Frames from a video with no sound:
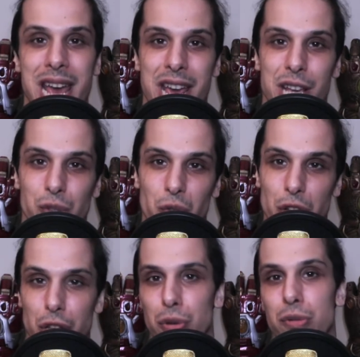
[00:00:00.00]
is for
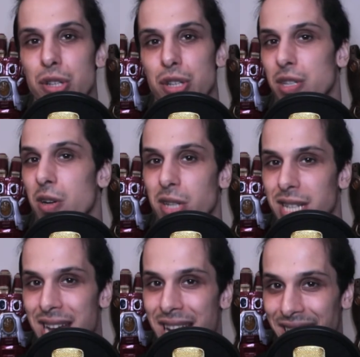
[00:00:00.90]
you to start
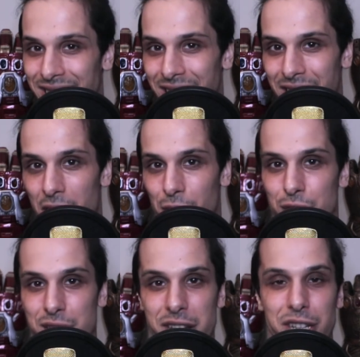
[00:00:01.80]
the
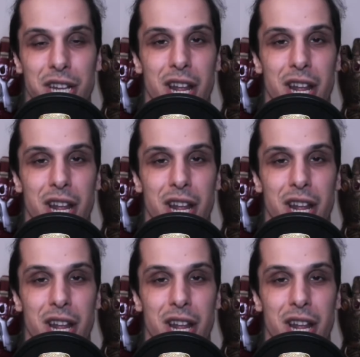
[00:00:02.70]
conversation.